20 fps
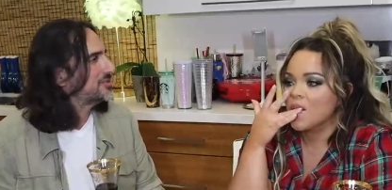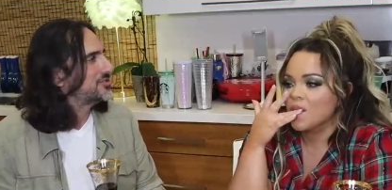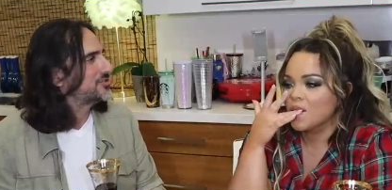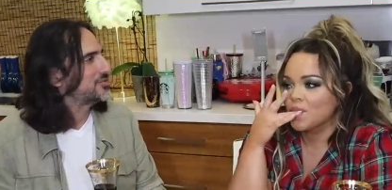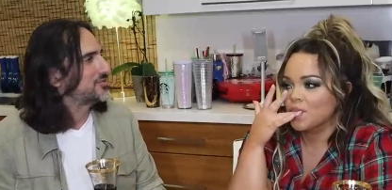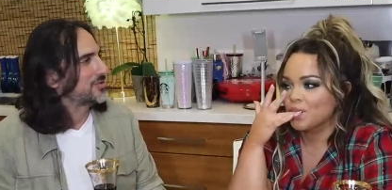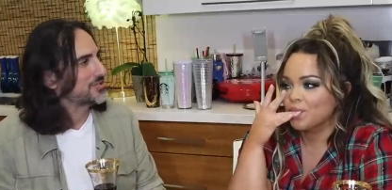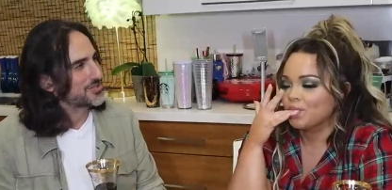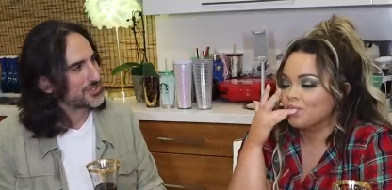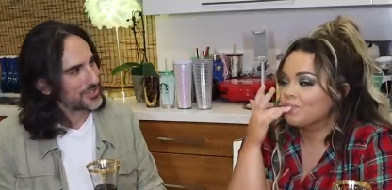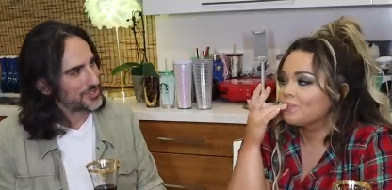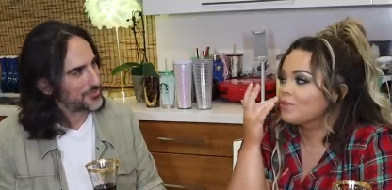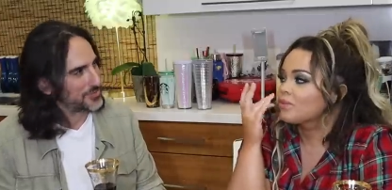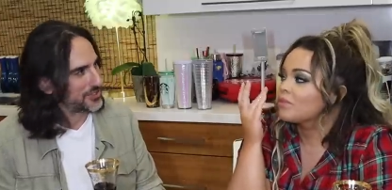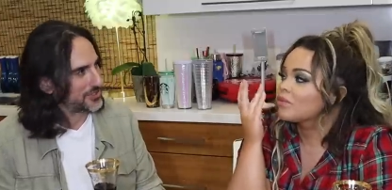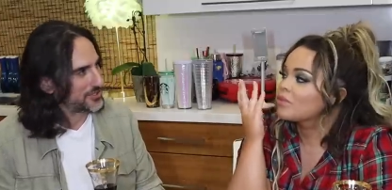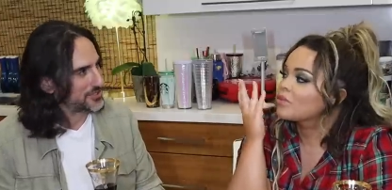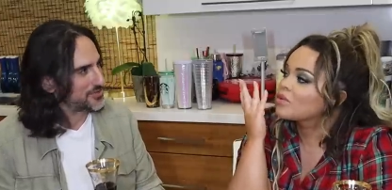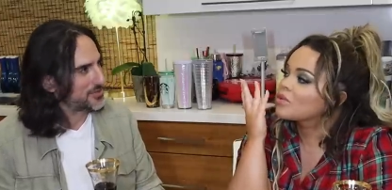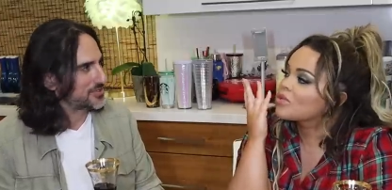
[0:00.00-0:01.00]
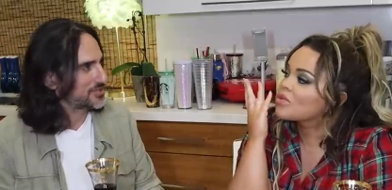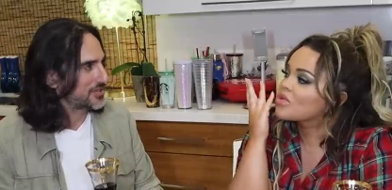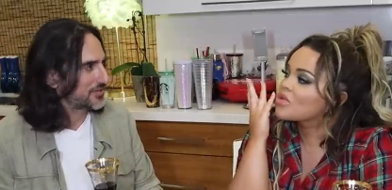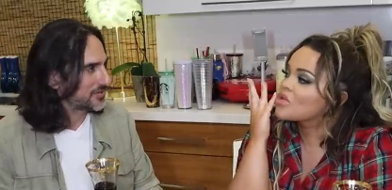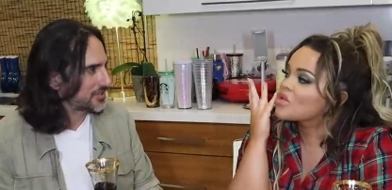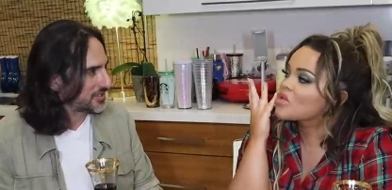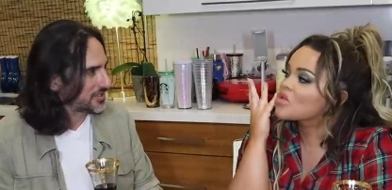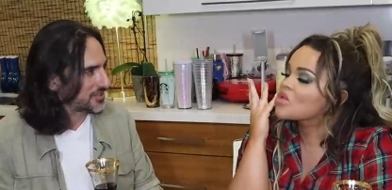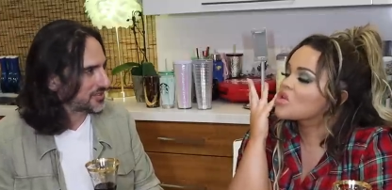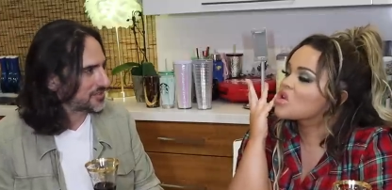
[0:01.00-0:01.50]
Speaker 1: she wants to get married, she wants to
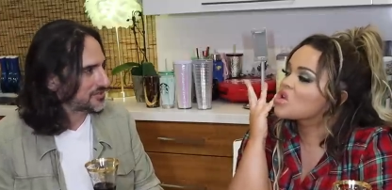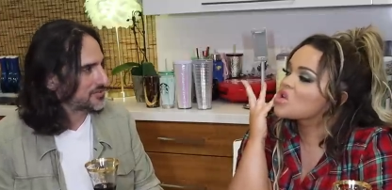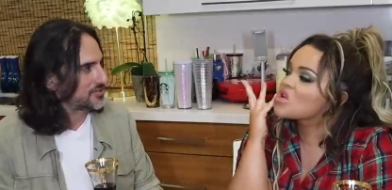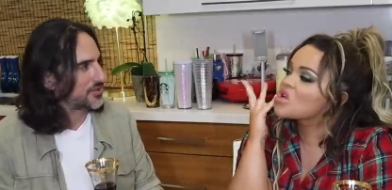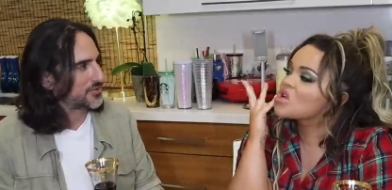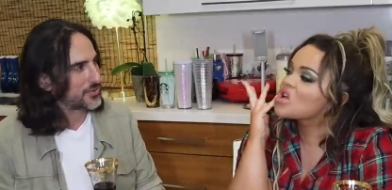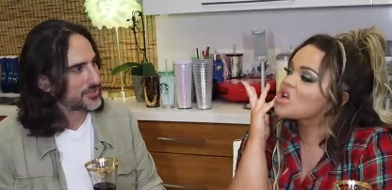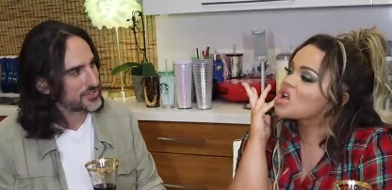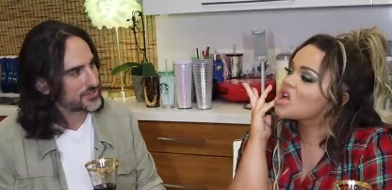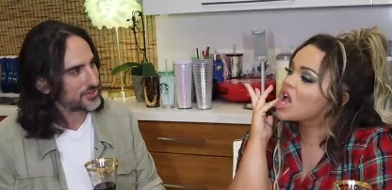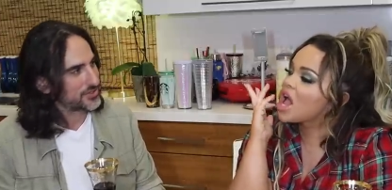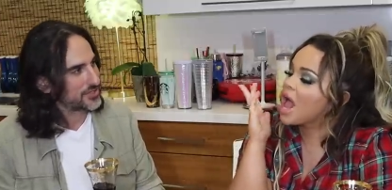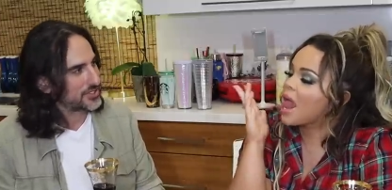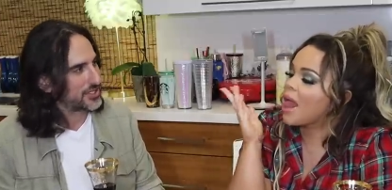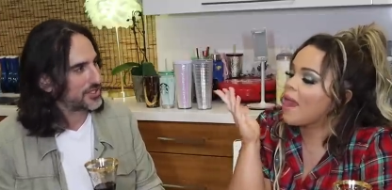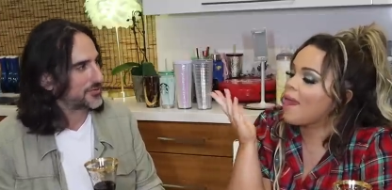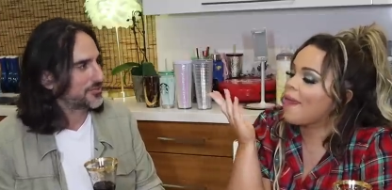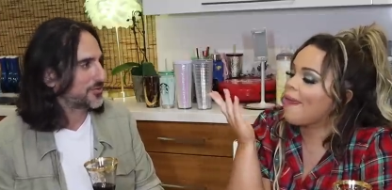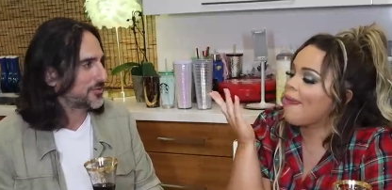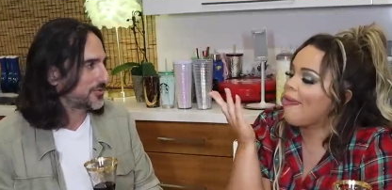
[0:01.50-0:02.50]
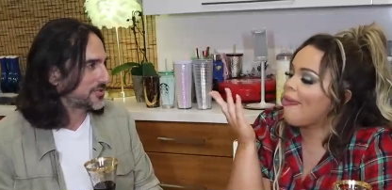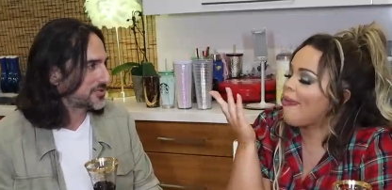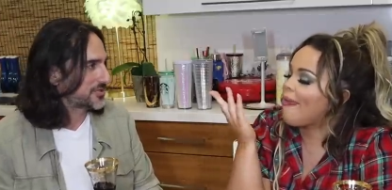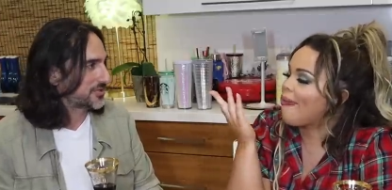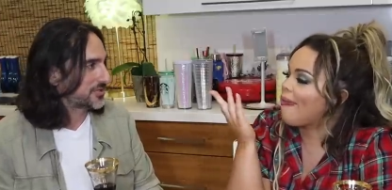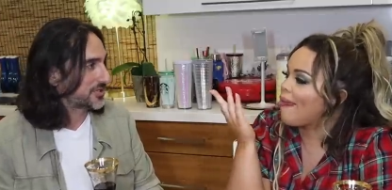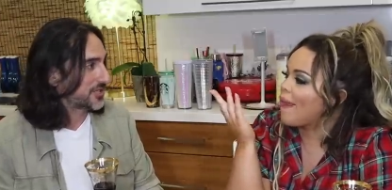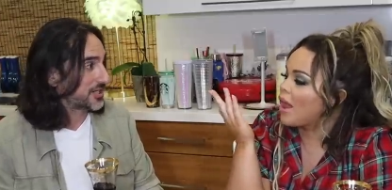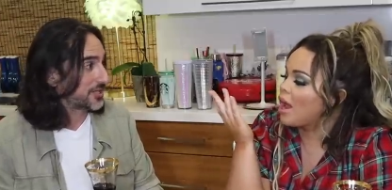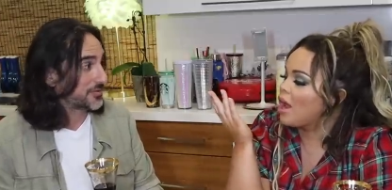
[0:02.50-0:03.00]
have kids, don't waste her time, don't waste
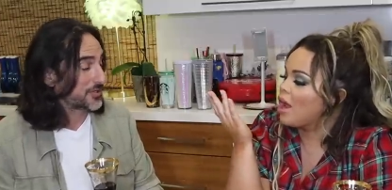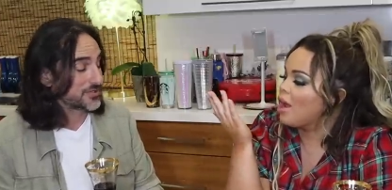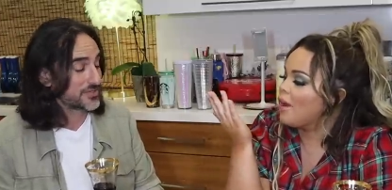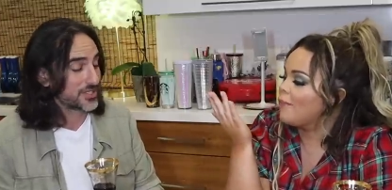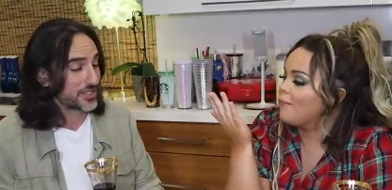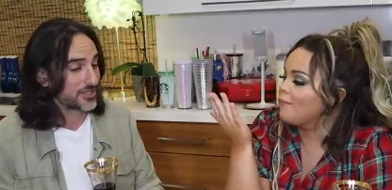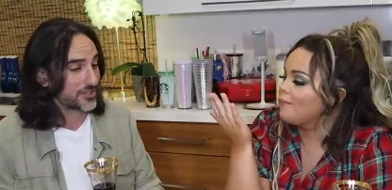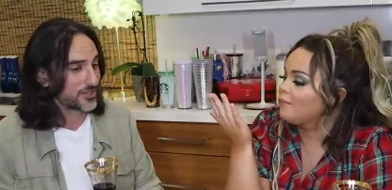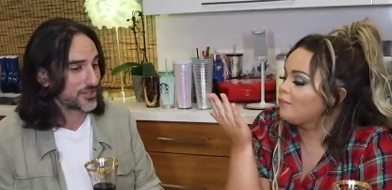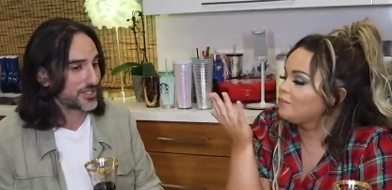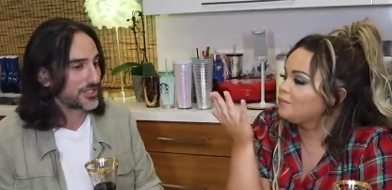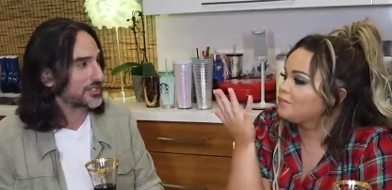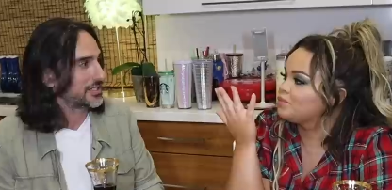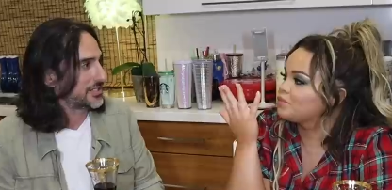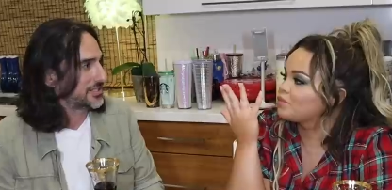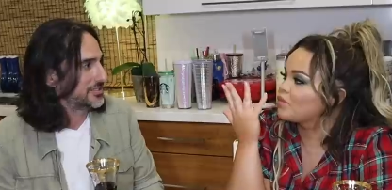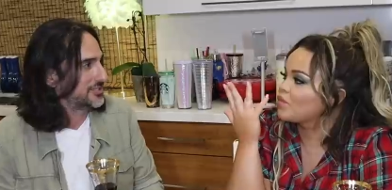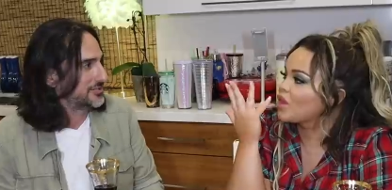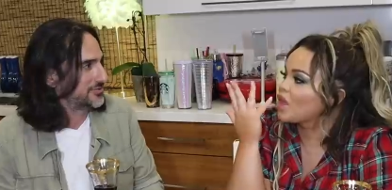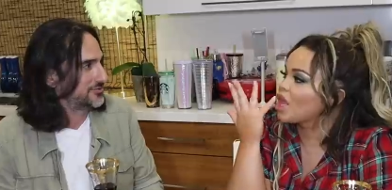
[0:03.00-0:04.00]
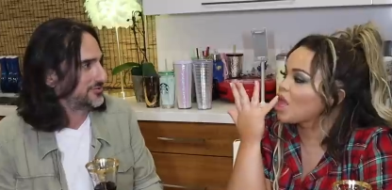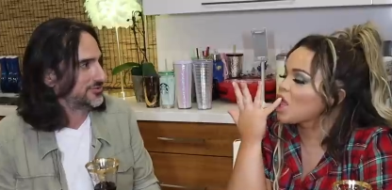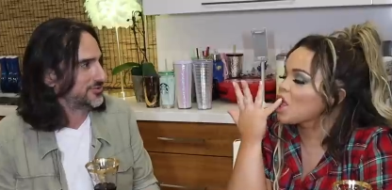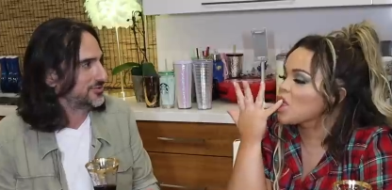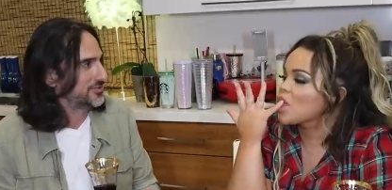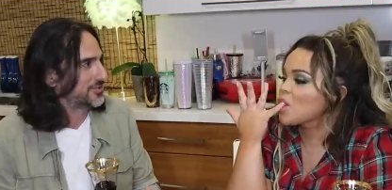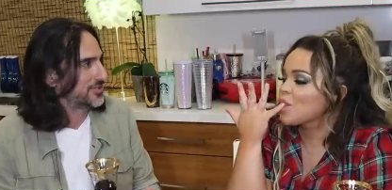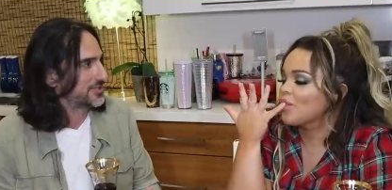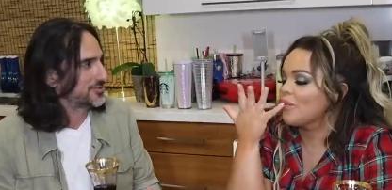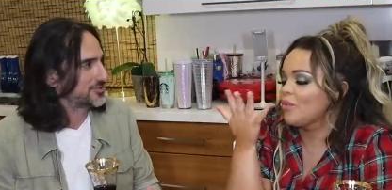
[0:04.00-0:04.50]
her time. I was like, okay, I, you
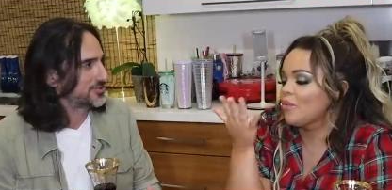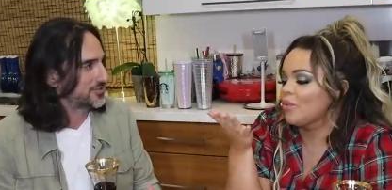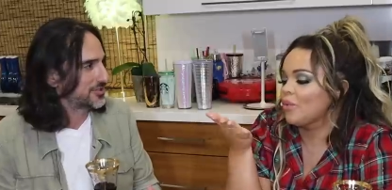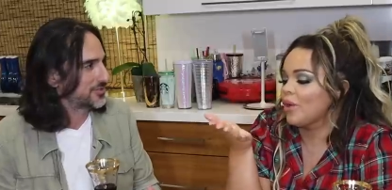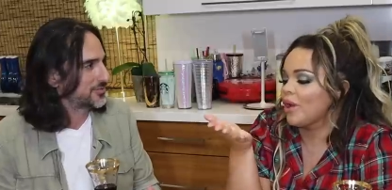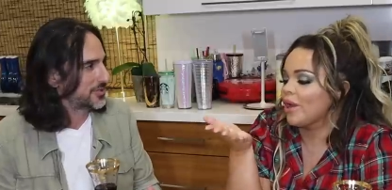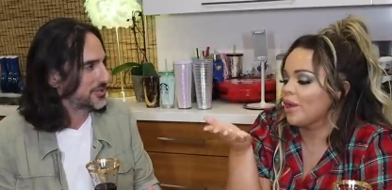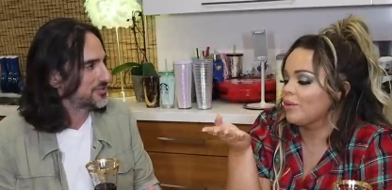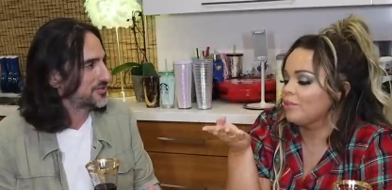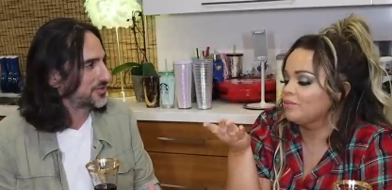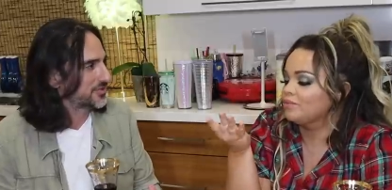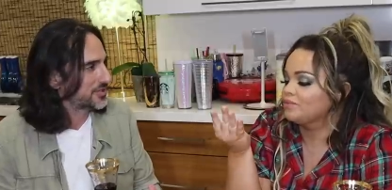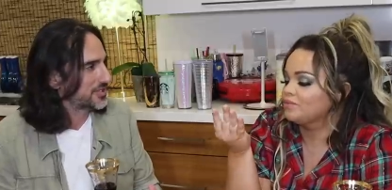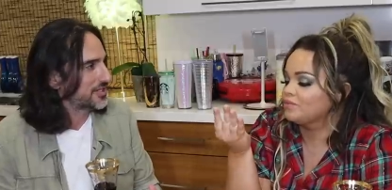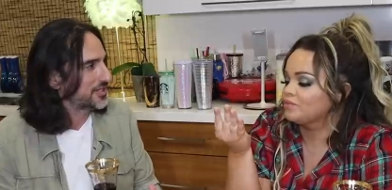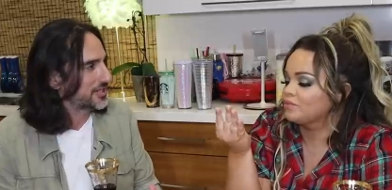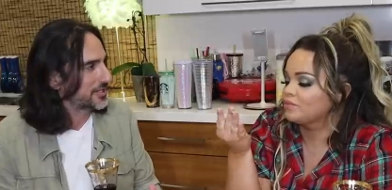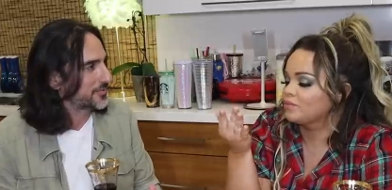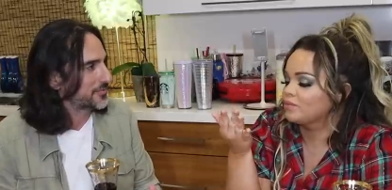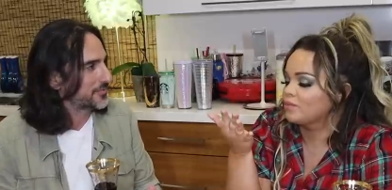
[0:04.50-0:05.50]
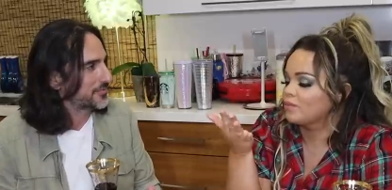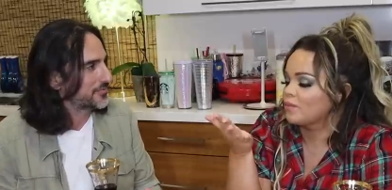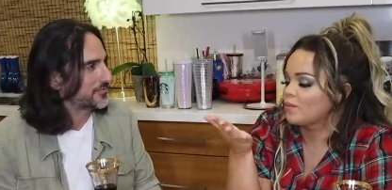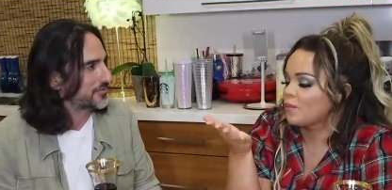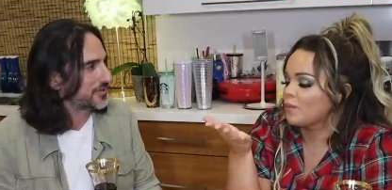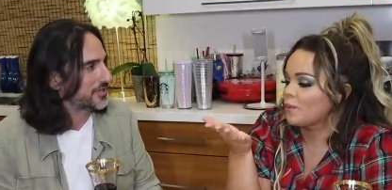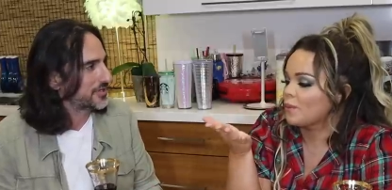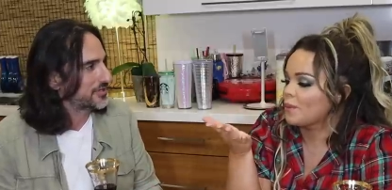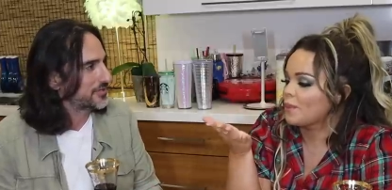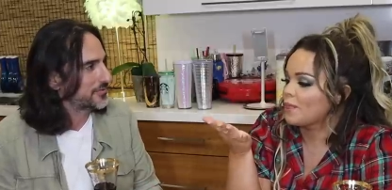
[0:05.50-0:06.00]
know, I shouldn't right. waste your time,
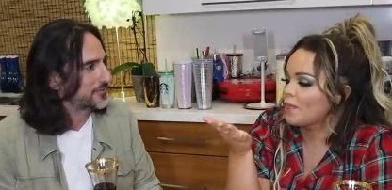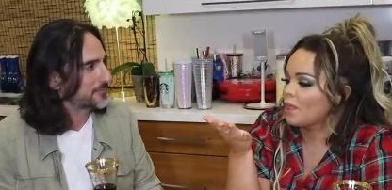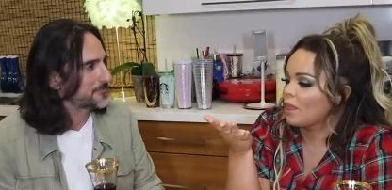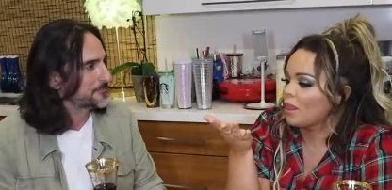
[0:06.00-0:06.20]
right?